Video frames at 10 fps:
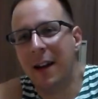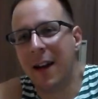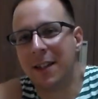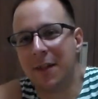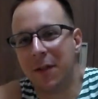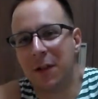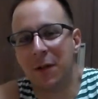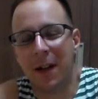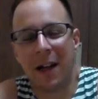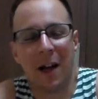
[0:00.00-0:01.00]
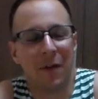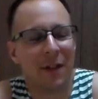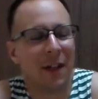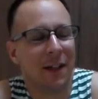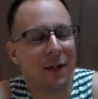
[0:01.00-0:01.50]
as the first one I got
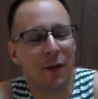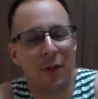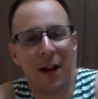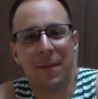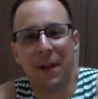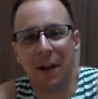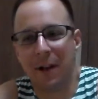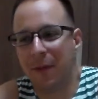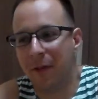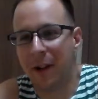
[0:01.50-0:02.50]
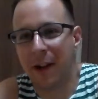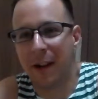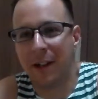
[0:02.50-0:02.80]
was sent to Redbeard before I got